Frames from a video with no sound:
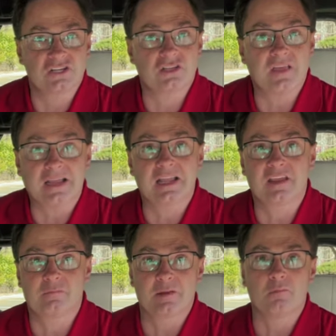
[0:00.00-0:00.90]
So that can
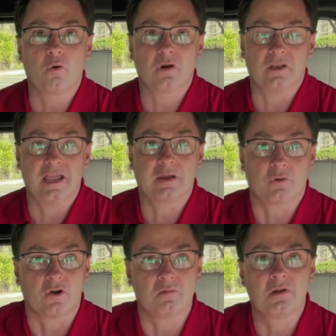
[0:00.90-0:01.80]
give me more leg
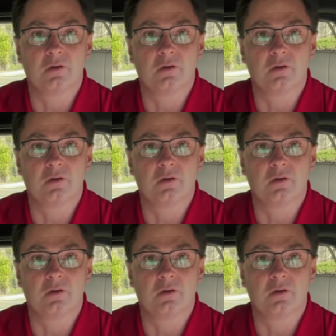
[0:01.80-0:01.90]
room,